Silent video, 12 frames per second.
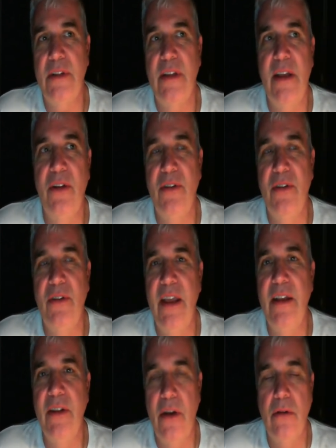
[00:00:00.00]
what the hell
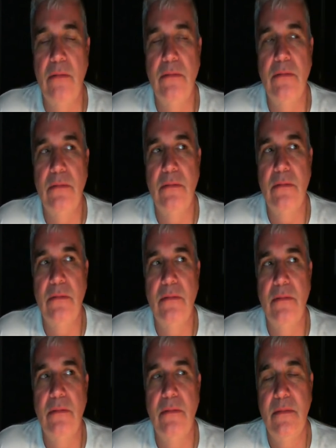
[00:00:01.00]
do they know?
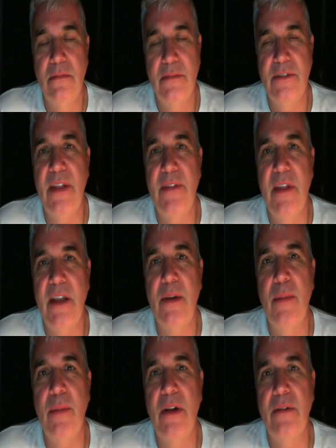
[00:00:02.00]
Start
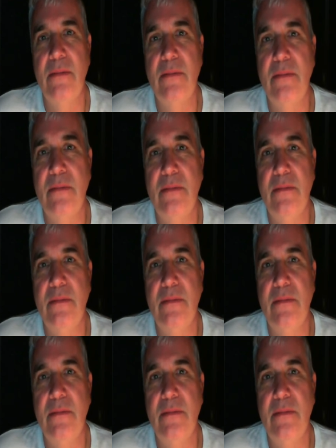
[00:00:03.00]
thinking about it.